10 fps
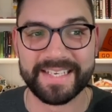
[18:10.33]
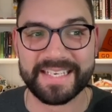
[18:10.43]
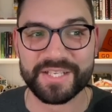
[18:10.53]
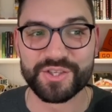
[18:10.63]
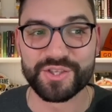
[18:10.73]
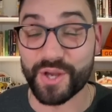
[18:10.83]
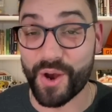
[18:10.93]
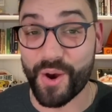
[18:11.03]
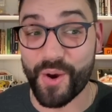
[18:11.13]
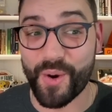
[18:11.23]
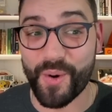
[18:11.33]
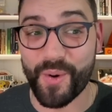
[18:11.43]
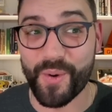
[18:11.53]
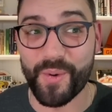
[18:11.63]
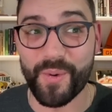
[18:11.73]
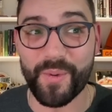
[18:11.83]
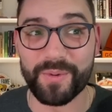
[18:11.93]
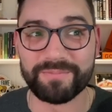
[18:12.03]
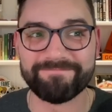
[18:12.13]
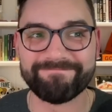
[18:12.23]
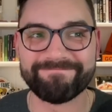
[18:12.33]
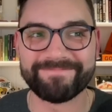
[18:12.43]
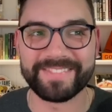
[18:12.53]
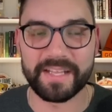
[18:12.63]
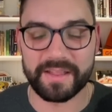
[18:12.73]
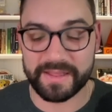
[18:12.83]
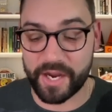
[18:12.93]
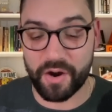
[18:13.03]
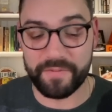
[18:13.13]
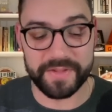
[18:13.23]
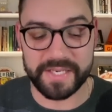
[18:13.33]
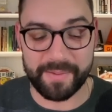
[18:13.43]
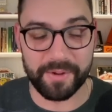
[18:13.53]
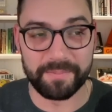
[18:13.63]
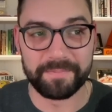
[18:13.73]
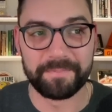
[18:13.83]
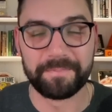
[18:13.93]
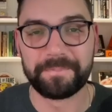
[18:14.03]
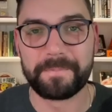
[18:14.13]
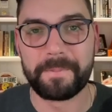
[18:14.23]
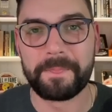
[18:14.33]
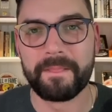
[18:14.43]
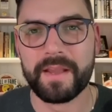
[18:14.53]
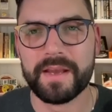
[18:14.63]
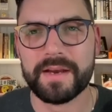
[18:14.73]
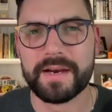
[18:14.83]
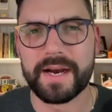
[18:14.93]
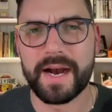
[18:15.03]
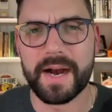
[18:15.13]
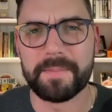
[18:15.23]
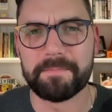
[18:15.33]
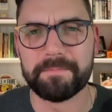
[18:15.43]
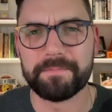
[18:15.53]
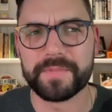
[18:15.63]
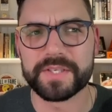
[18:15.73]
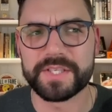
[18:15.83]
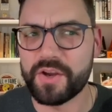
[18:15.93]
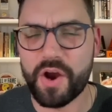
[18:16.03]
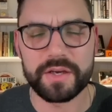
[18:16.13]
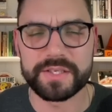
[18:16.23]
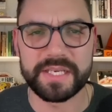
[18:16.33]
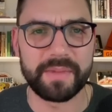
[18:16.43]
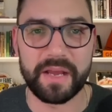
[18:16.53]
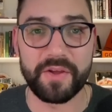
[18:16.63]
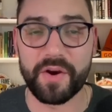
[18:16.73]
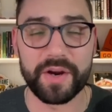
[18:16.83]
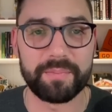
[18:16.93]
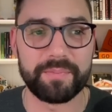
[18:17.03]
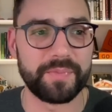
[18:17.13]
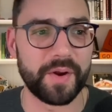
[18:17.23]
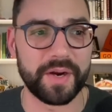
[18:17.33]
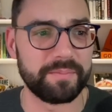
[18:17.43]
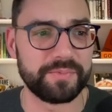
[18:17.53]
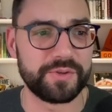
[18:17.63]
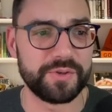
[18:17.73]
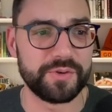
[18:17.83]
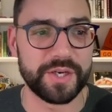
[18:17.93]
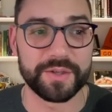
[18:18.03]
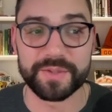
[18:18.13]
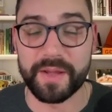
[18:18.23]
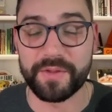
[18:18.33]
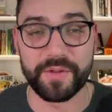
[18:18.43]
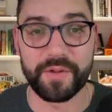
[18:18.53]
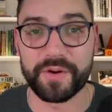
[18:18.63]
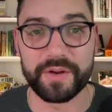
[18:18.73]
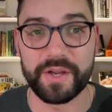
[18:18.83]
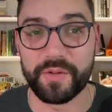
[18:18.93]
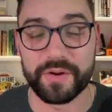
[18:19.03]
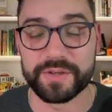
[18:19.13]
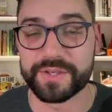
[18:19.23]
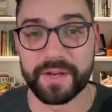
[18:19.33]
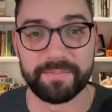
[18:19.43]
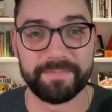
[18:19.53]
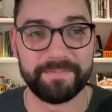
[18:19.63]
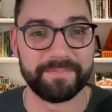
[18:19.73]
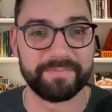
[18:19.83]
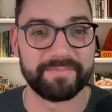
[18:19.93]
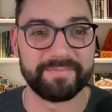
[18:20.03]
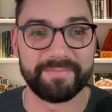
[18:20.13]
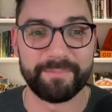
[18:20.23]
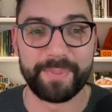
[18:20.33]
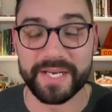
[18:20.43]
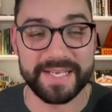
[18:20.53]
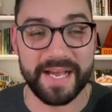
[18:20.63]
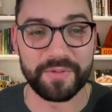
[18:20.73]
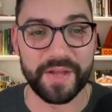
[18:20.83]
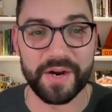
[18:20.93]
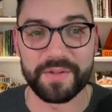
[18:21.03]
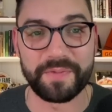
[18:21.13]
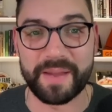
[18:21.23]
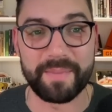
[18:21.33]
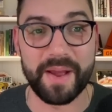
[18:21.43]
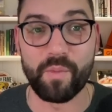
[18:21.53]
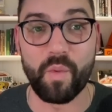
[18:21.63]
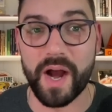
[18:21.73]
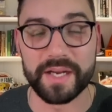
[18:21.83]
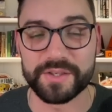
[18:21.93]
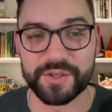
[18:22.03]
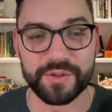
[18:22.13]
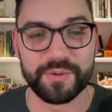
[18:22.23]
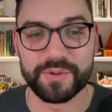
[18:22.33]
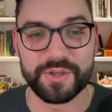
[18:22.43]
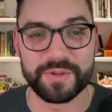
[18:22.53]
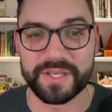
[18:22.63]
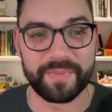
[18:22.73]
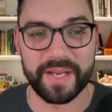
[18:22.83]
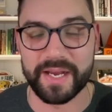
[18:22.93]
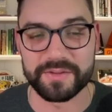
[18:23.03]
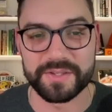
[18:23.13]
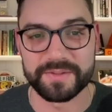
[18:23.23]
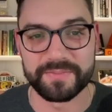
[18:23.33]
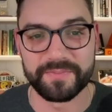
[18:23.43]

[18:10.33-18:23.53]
So they're off the table. The Seahawks seem like they're going to do Geno Smith, although there's some buzz out there that they might want to do something else.